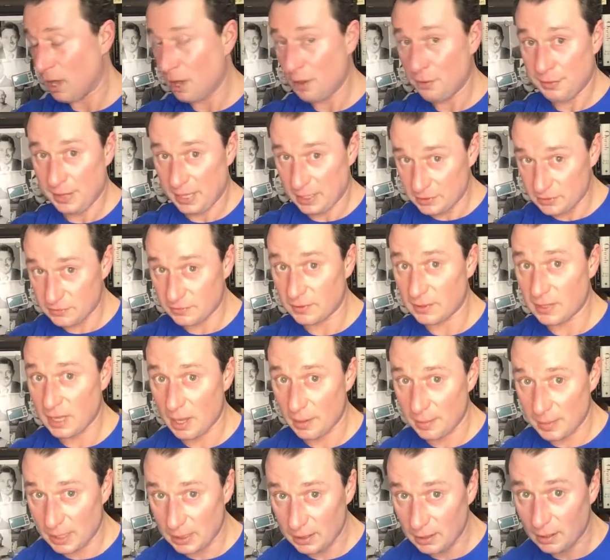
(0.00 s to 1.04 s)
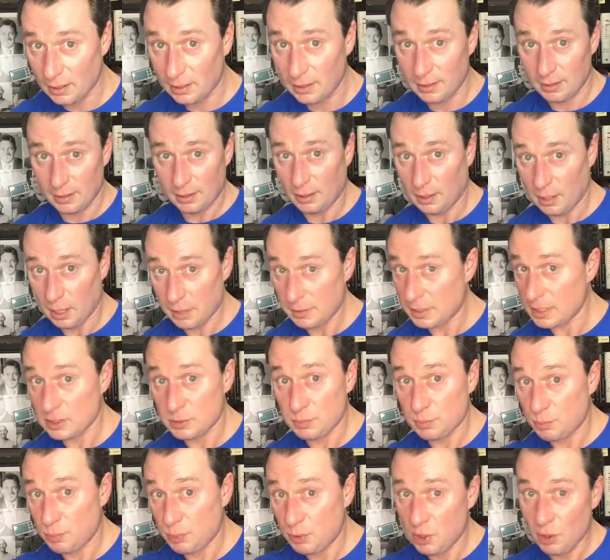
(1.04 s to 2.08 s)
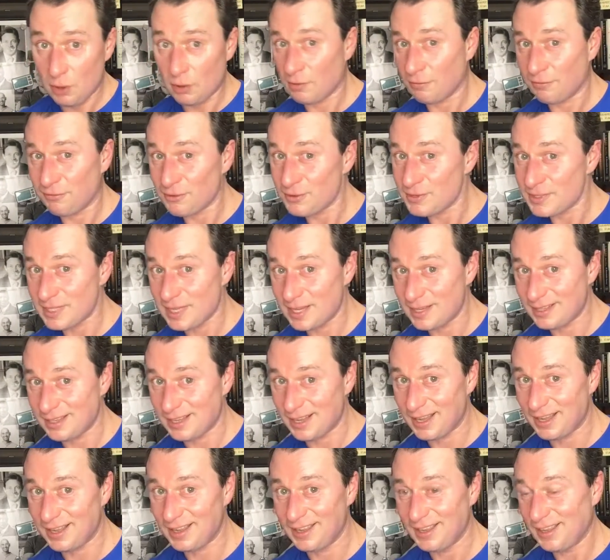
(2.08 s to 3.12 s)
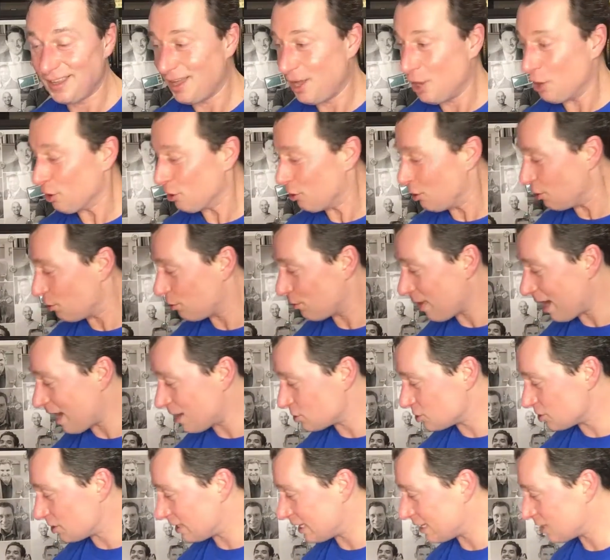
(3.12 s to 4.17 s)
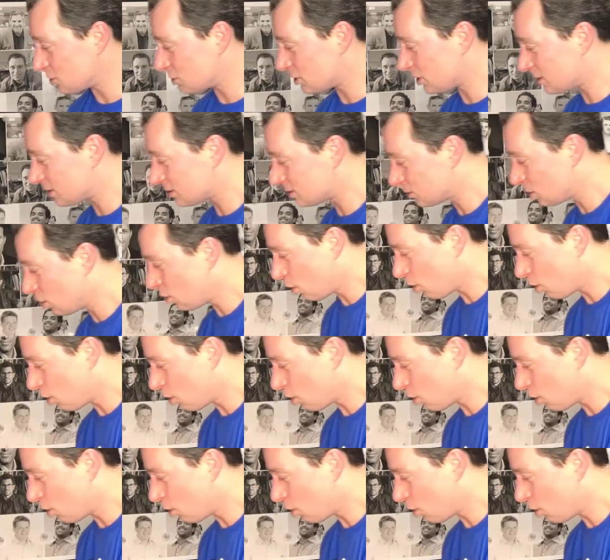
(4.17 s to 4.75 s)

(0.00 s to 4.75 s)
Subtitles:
Thanks for coming on this beautiful Sunday. Congratulations